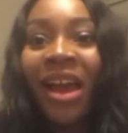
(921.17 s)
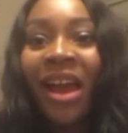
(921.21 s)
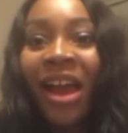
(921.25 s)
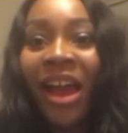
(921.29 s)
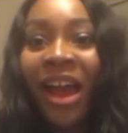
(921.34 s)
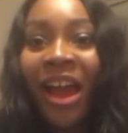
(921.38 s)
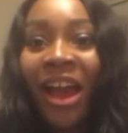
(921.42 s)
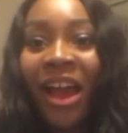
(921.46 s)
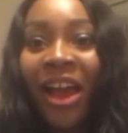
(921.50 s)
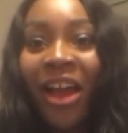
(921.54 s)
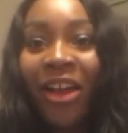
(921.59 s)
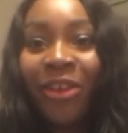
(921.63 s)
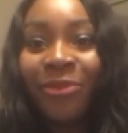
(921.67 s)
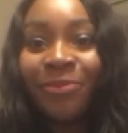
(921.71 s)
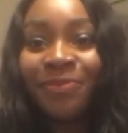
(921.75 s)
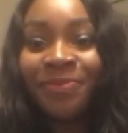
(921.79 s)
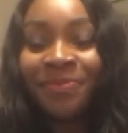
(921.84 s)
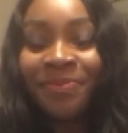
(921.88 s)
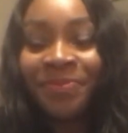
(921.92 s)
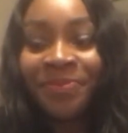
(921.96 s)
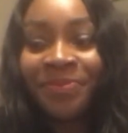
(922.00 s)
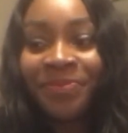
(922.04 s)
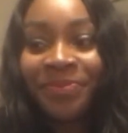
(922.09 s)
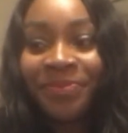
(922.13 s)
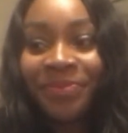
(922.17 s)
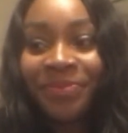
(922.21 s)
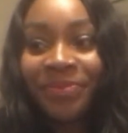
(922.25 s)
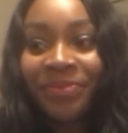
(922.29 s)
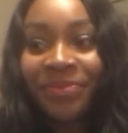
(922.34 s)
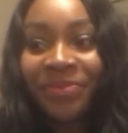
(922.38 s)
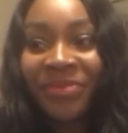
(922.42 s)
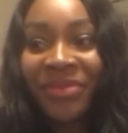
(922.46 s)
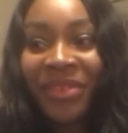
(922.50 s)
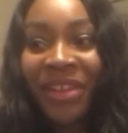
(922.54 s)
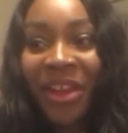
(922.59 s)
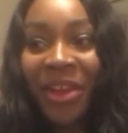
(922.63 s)

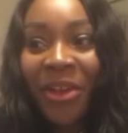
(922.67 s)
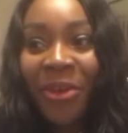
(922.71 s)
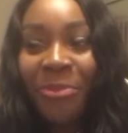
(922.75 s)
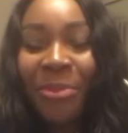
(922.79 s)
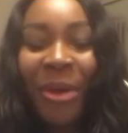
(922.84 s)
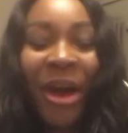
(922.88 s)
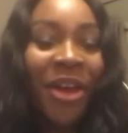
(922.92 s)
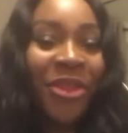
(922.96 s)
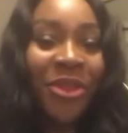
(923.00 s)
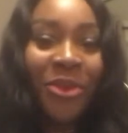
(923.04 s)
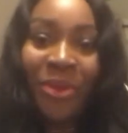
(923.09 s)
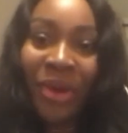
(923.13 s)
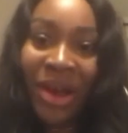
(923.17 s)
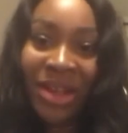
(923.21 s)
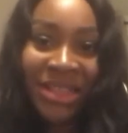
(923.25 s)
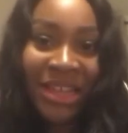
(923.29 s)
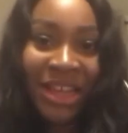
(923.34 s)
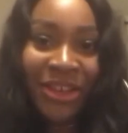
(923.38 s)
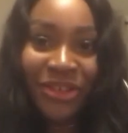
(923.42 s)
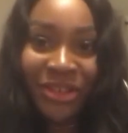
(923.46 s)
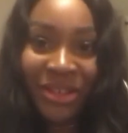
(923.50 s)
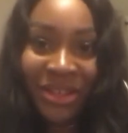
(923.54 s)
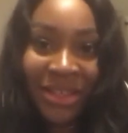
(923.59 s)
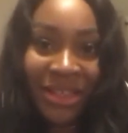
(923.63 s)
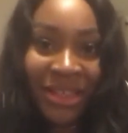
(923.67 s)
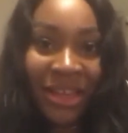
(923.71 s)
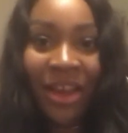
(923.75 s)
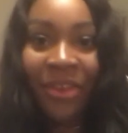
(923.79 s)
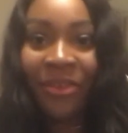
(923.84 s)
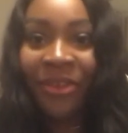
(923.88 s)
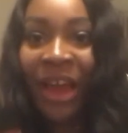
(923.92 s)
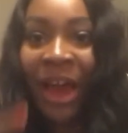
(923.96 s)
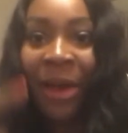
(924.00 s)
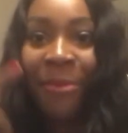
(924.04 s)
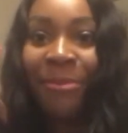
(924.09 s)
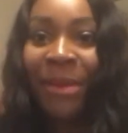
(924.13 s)
But otherwise, as you can see, I've
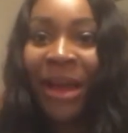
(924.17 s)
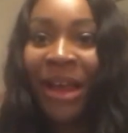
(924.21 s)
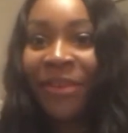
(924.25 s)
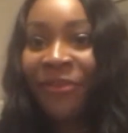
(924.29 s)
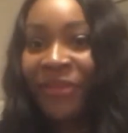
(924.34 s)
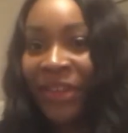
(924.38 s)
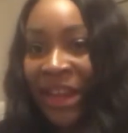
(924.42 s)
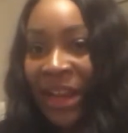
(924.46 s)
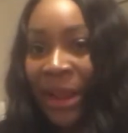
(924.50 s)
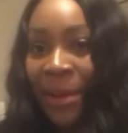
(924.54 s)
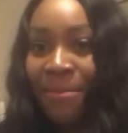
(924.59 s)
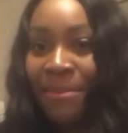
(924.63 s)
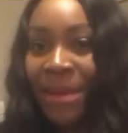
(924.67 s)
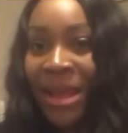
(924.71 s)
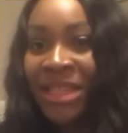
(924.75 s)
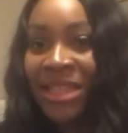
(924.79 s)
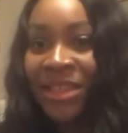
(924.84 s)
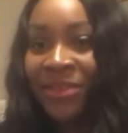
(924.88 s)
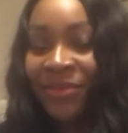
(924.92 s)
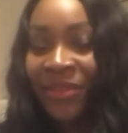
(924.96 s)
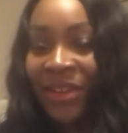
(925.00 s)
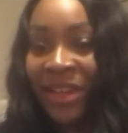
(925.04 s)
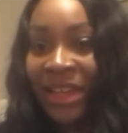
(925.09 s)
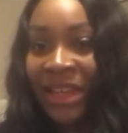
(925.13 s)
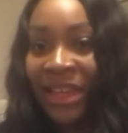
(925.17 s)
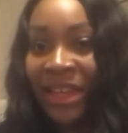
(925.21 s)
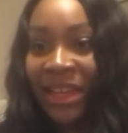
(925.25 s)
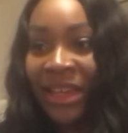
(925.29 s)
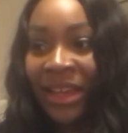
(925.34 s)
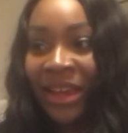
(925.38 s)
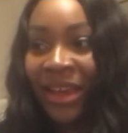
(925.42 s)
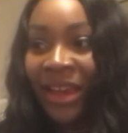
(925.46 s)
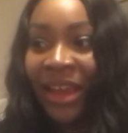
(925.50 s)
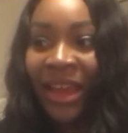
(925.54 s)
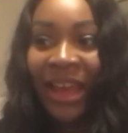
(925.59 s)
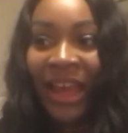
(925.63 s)
come back feeling massively
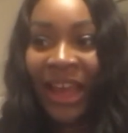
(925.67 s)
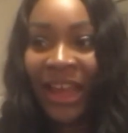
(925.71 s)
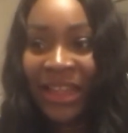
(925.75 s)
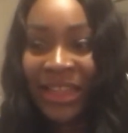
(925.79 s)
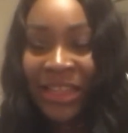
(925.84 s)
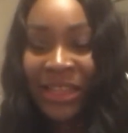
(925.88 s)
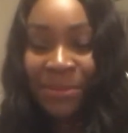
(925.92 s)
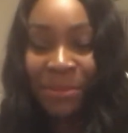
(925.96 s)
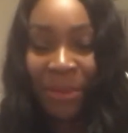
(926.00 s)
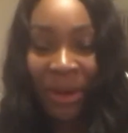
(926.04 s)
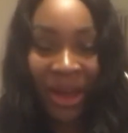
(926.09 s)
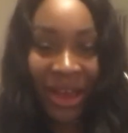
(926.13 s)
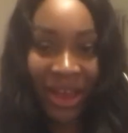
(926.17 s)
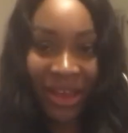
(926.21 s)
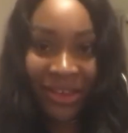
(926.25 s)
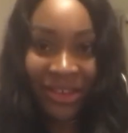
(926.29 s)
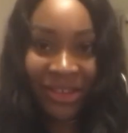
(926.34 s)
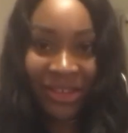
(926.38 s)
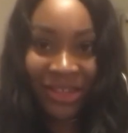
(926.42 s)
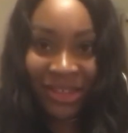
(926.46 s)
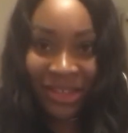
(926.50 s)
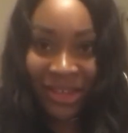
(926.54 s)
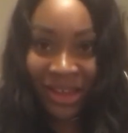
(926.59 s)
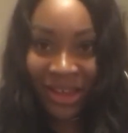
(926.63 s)
inspired.